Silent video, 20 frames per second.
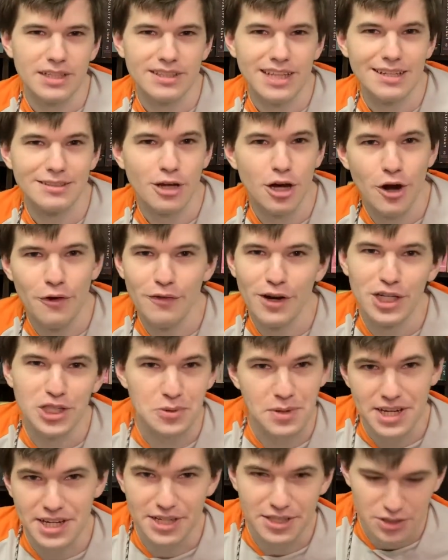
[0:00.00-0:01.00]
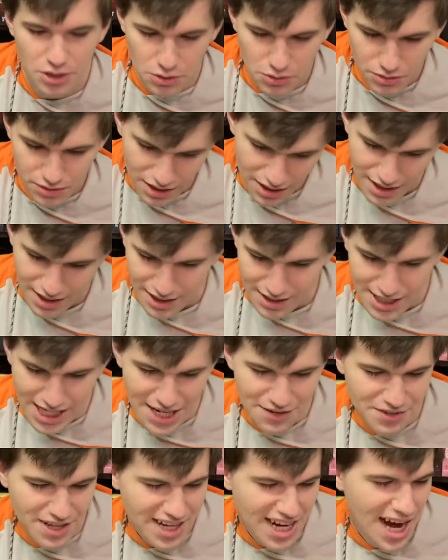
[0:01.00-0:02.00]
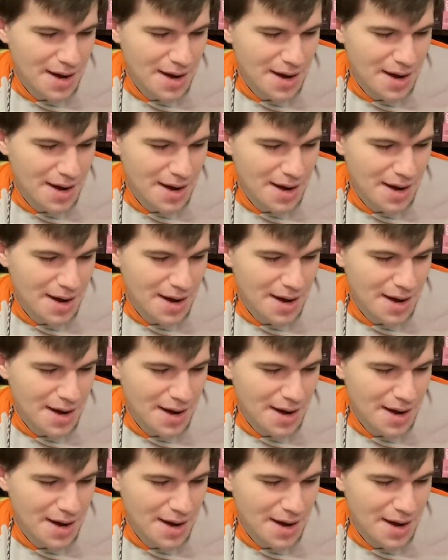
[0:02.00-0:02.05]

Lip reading: that is over 20 years old, and for that